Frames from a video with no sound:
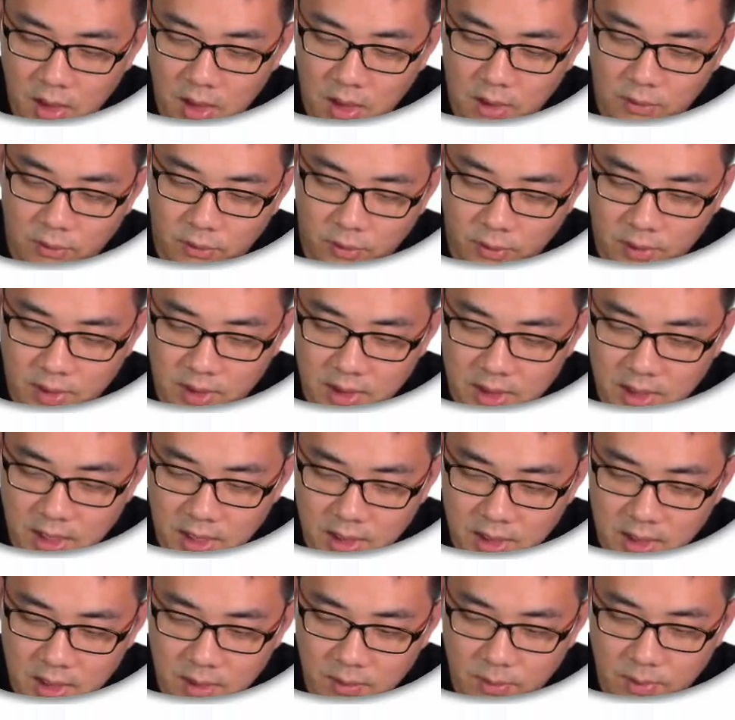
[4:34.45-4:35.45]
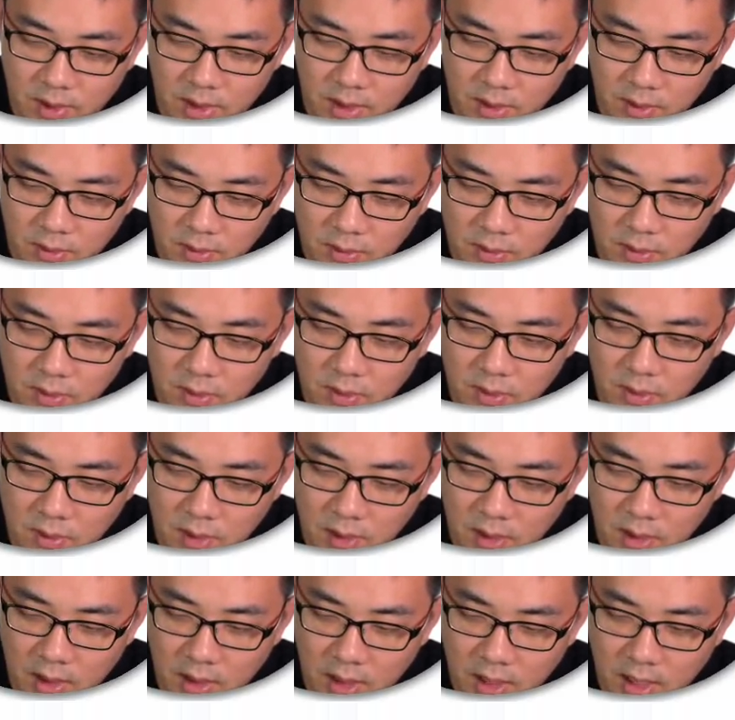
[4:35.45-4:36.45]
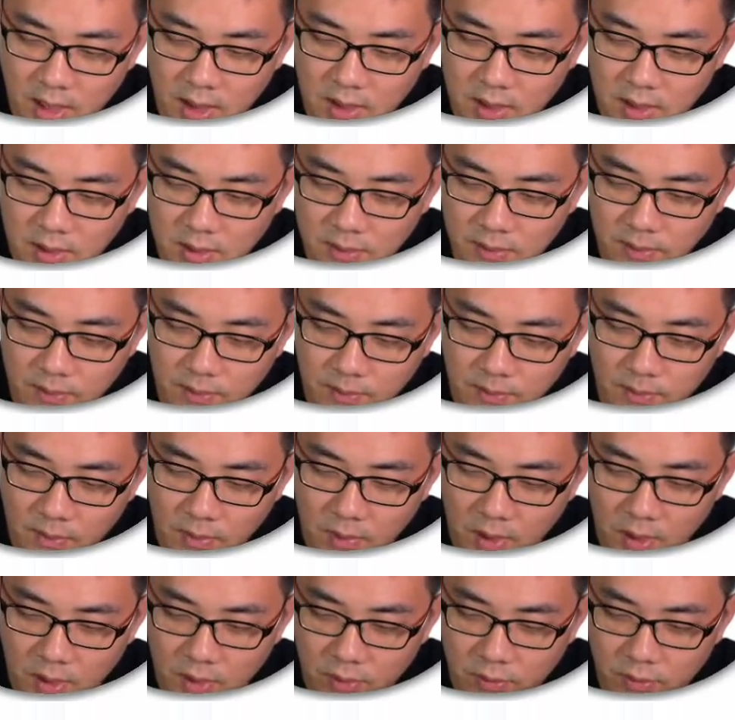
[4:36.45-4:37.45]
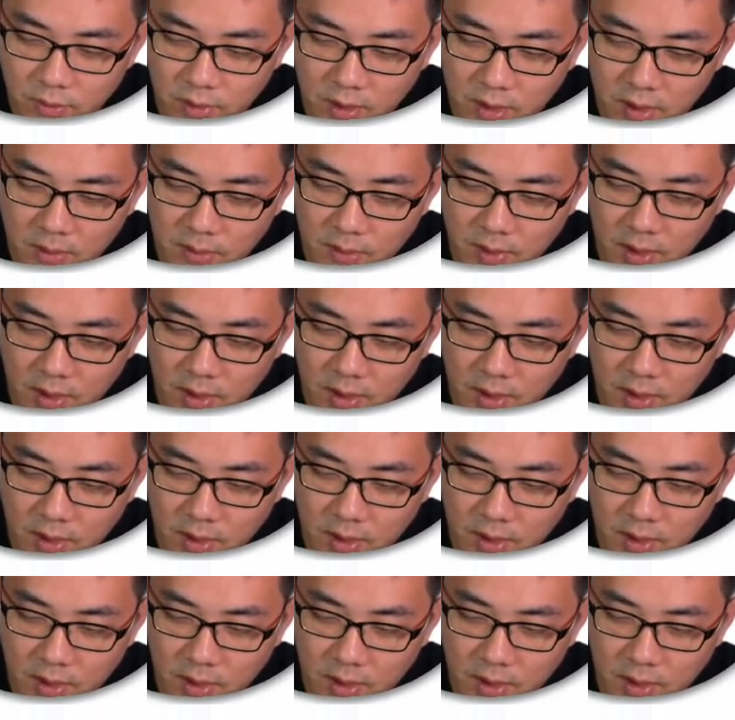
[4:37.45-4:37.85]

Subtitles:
for this case here, will be 2x3